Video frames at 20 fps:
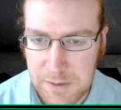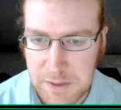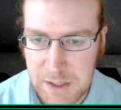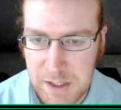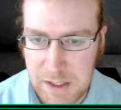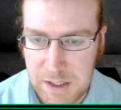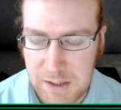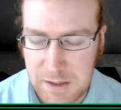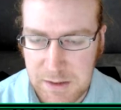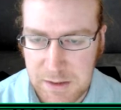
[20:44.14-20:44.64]
I
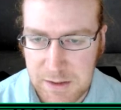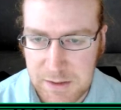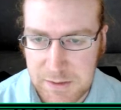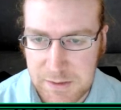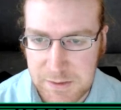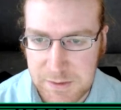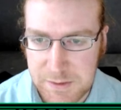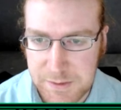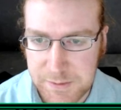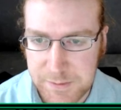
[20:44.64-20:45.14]
can get
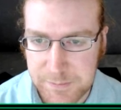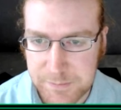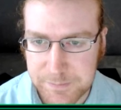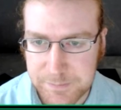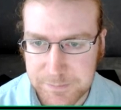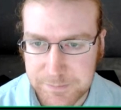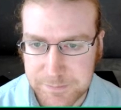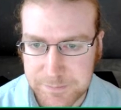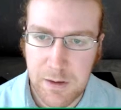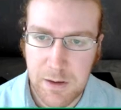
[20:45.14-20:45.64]
this.
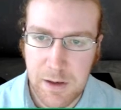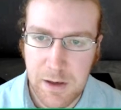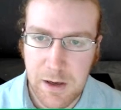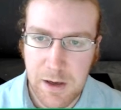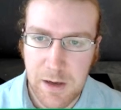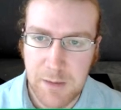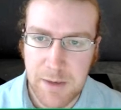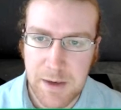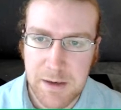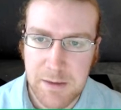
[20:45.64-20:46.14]

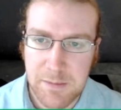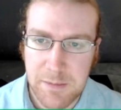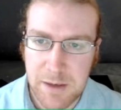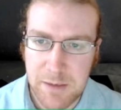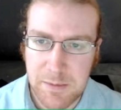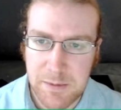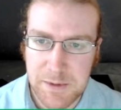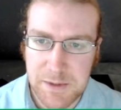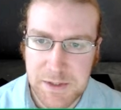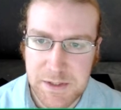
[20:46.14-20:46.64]
I
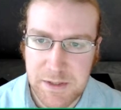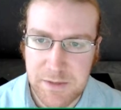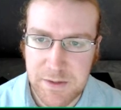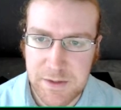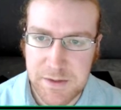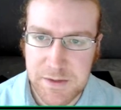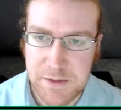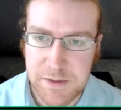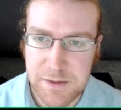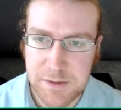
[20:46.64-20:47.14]
might be able to save
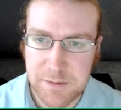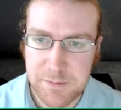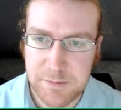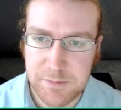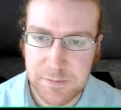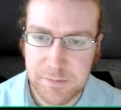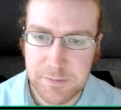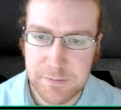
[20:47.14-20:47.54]
this, though.